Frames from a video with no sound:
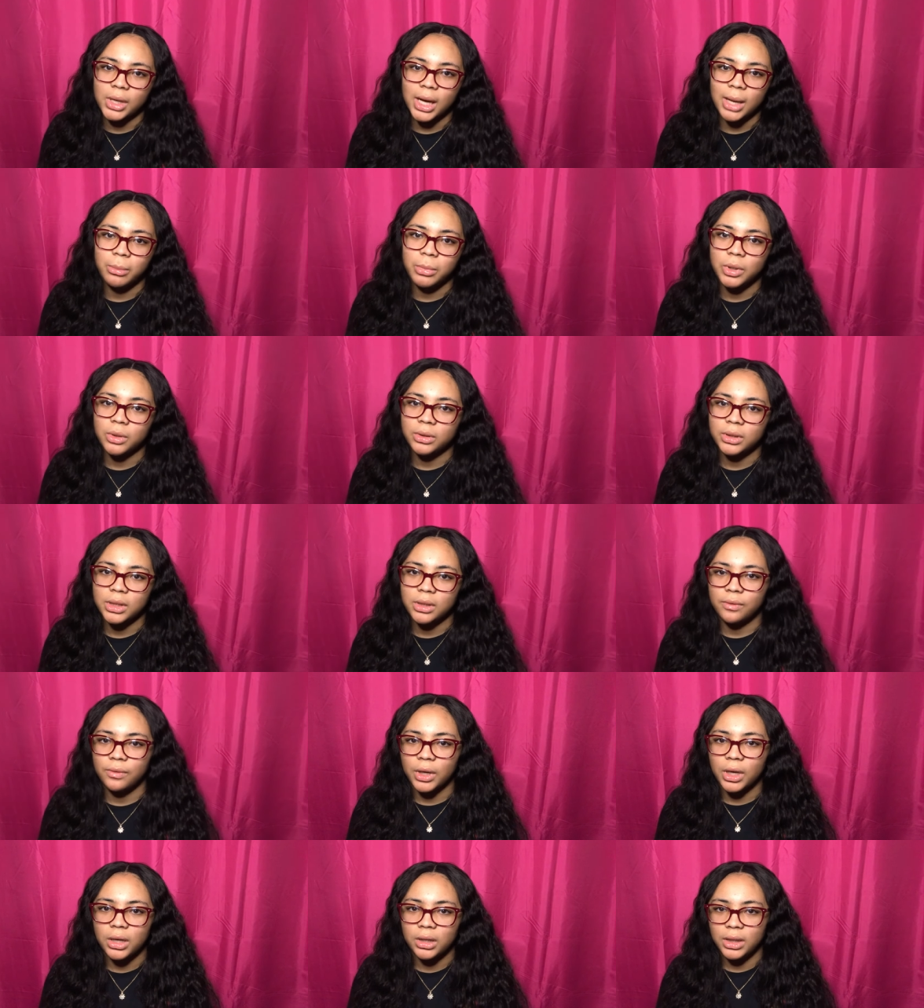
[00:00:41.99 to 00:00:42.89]
I'm going to
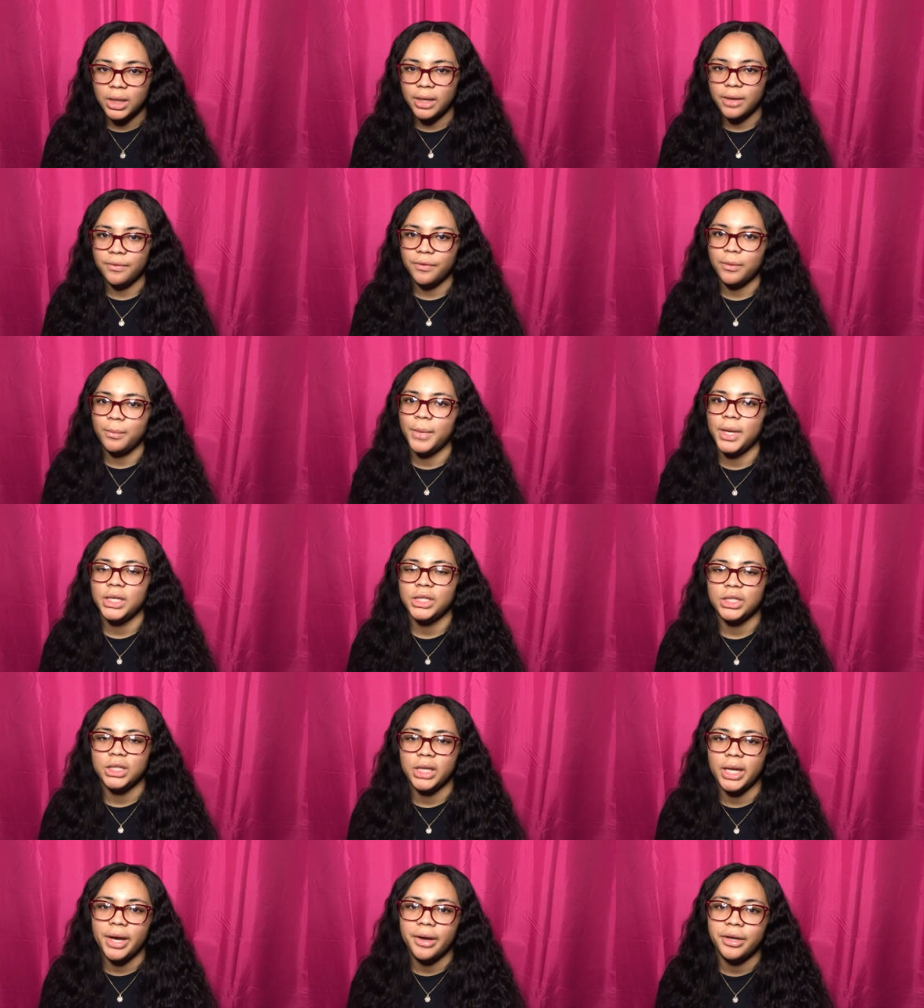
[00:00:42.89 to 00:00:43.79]
leave all the
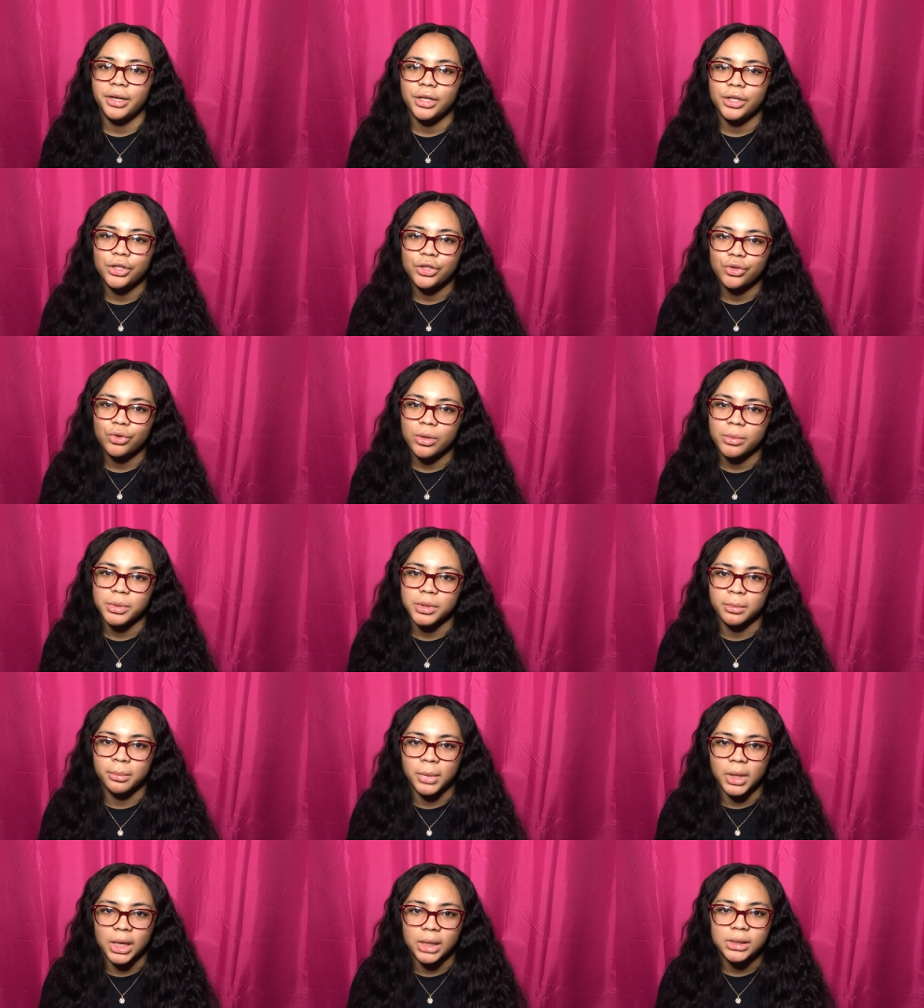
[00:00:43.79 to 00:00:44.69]
information down in the
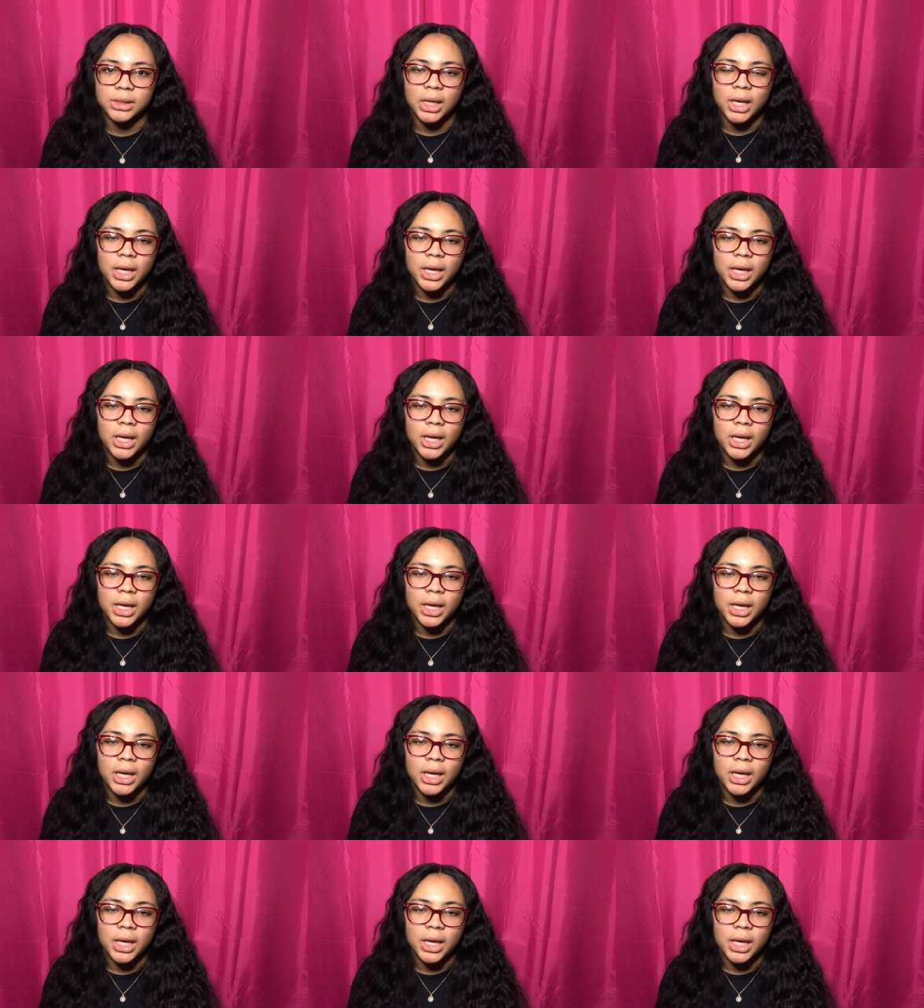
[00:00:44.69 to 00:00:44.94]
description box